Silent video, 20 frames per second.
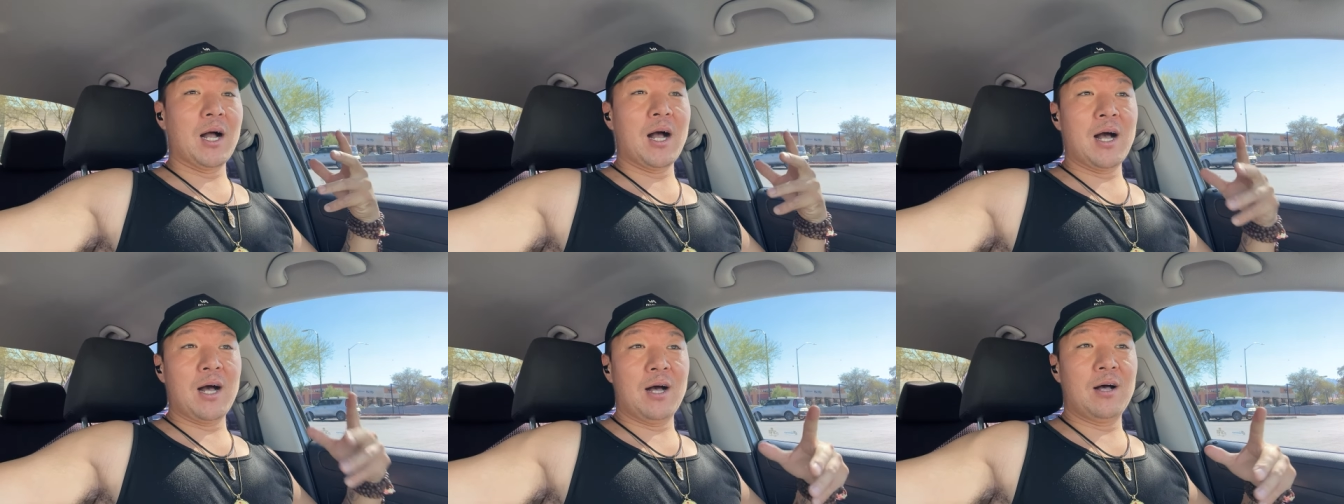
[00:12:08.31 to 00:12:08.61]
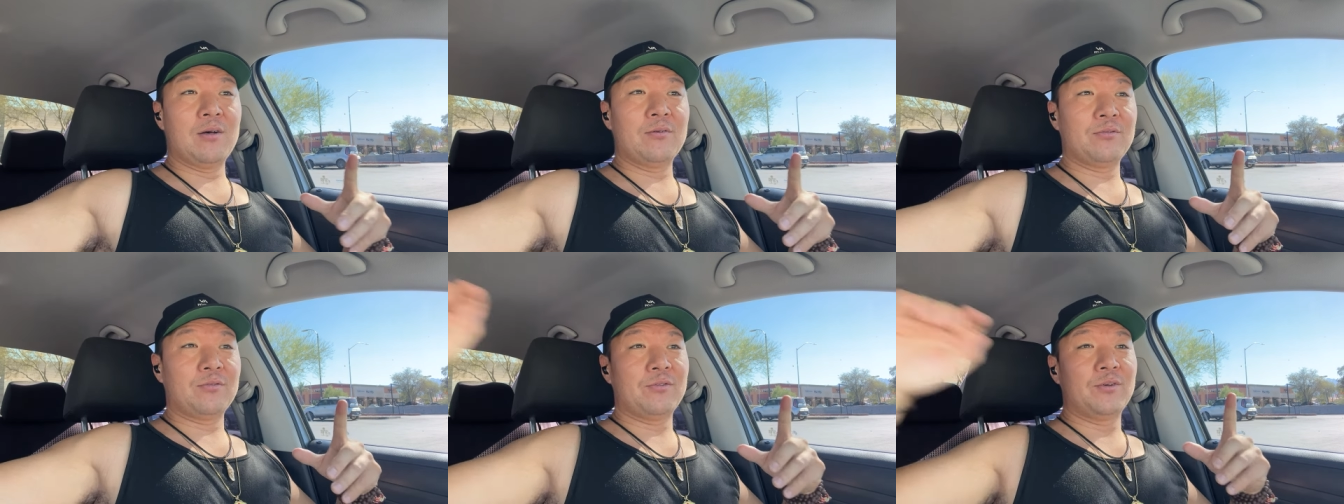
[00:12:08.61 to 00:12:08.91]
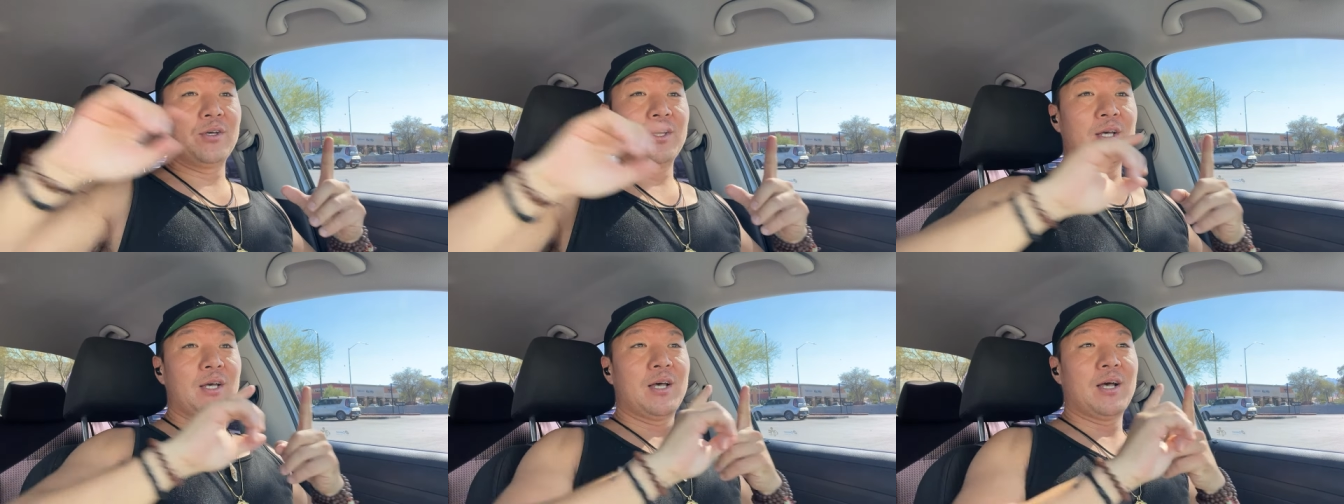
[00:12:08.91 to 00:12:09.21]
of
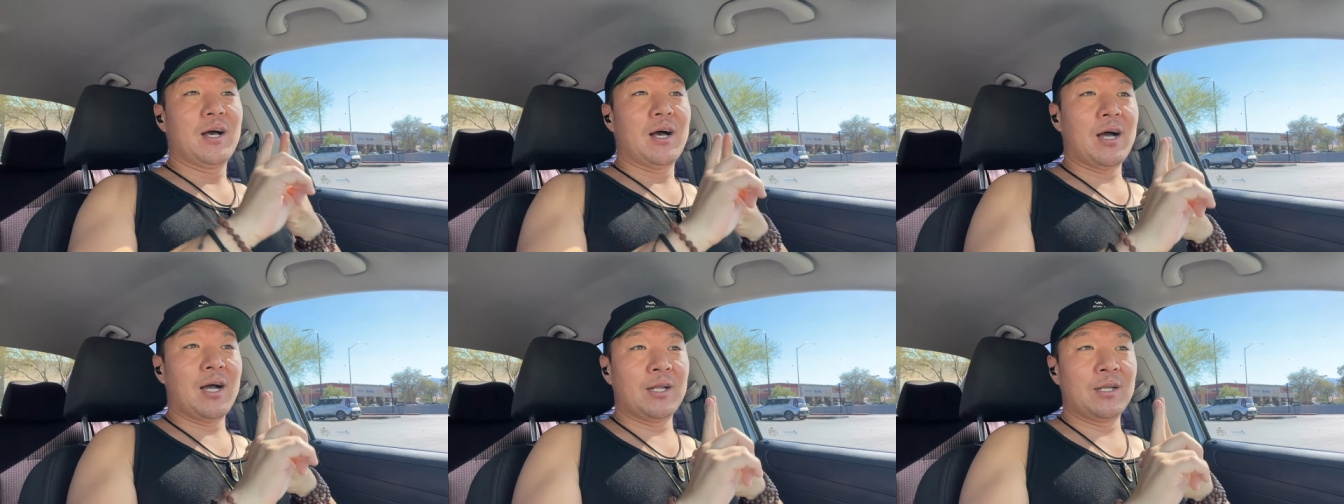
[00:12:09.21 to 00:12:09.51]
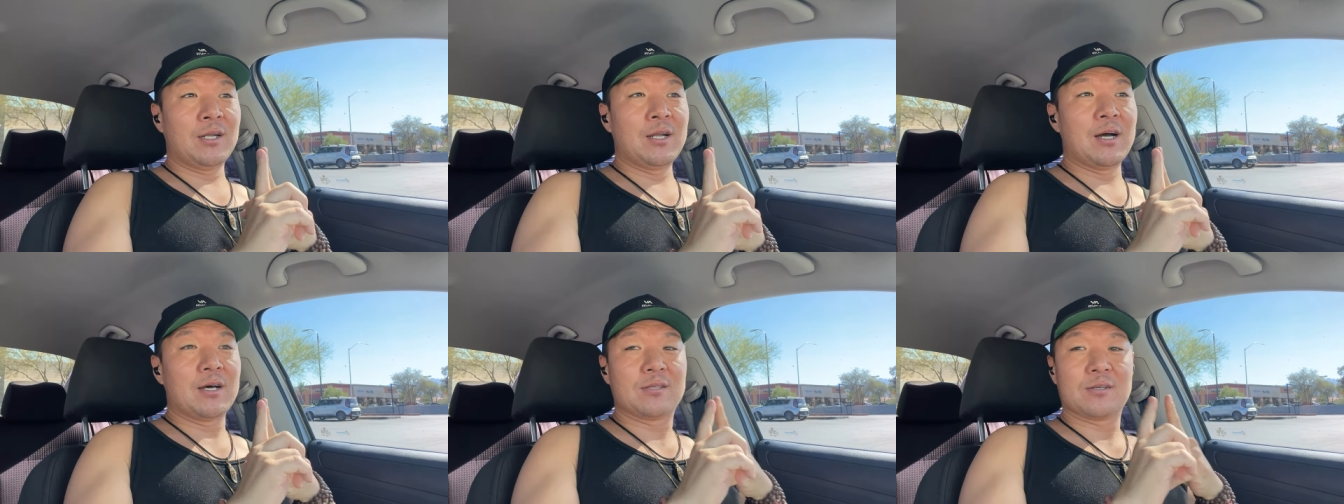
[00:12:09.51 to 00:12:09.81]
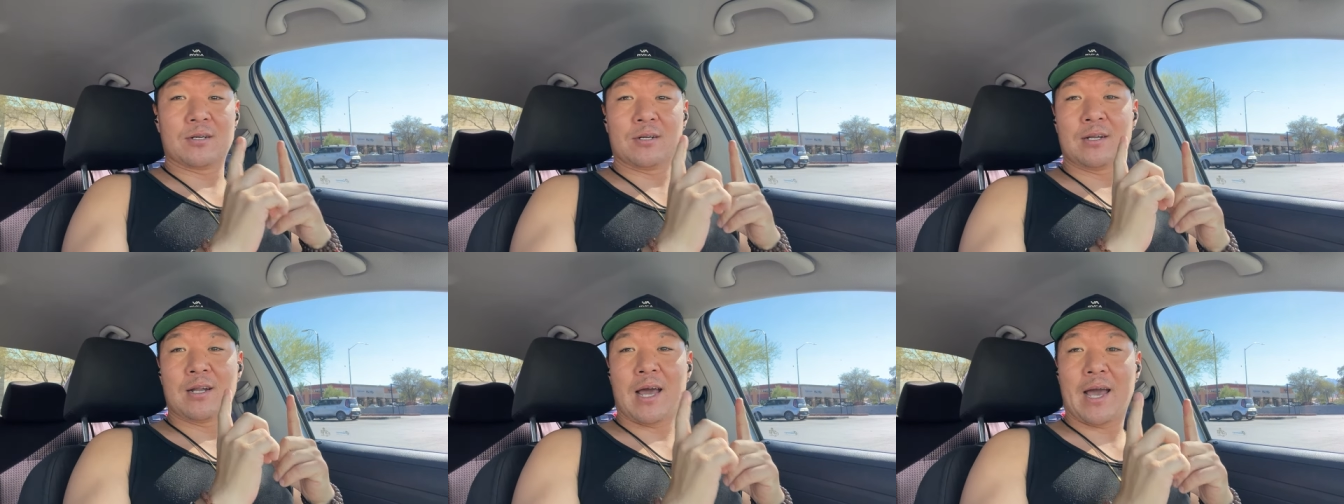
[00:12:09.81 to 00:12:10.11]

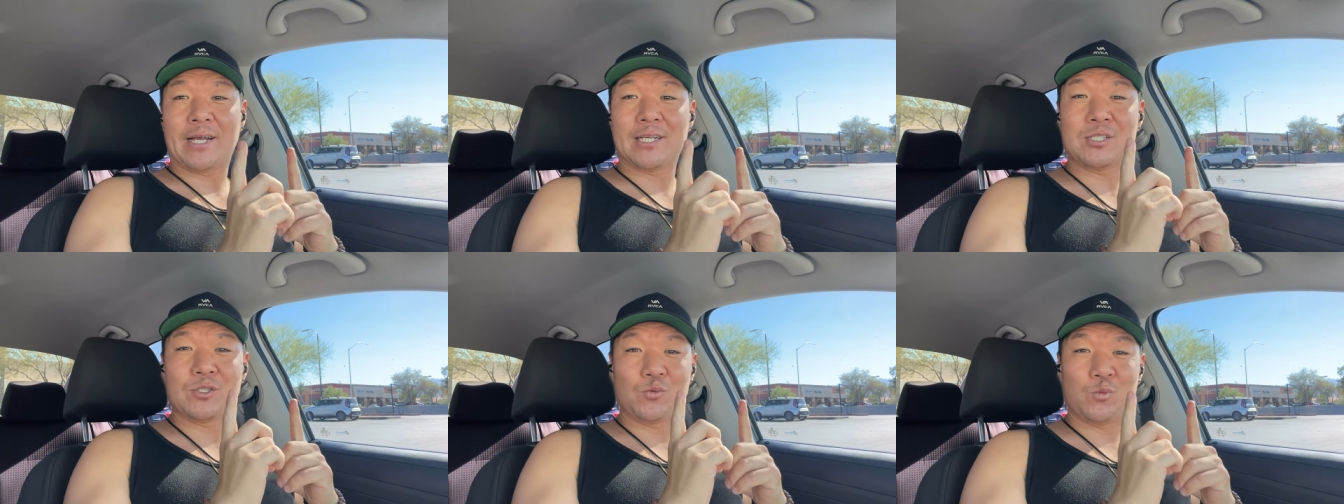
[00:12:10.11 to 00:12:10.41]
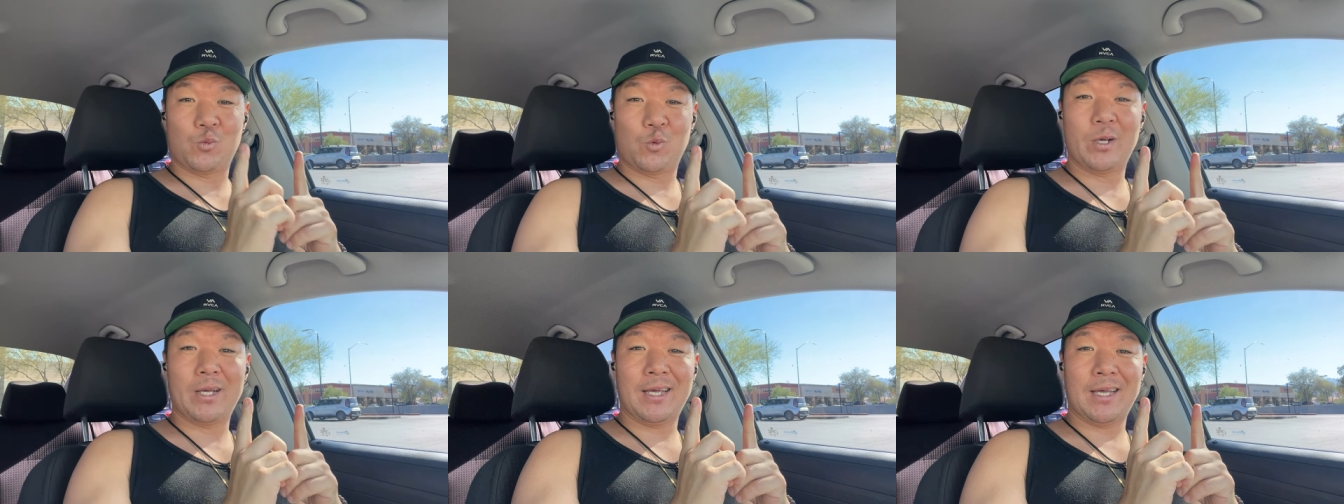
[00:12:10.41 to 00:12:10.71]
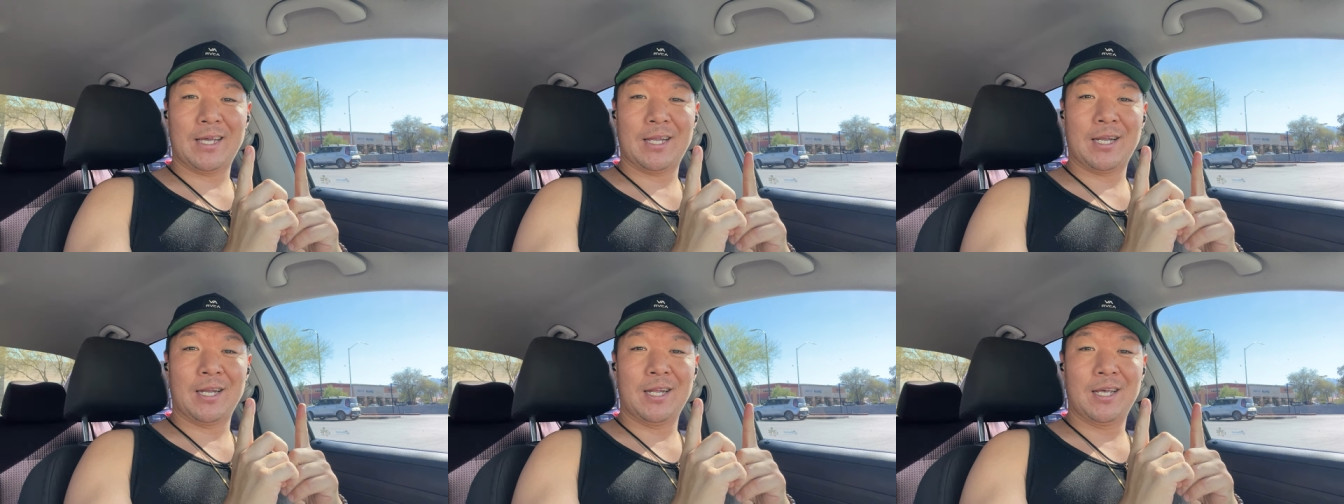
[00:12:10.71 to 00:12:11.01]
another nice
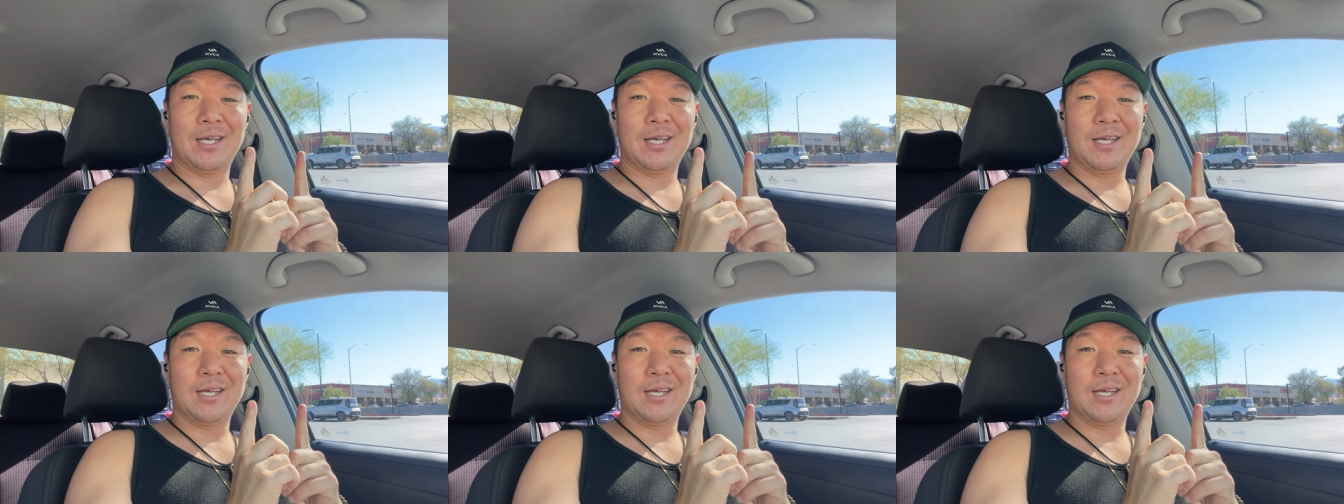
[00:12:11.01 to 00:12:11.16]
win,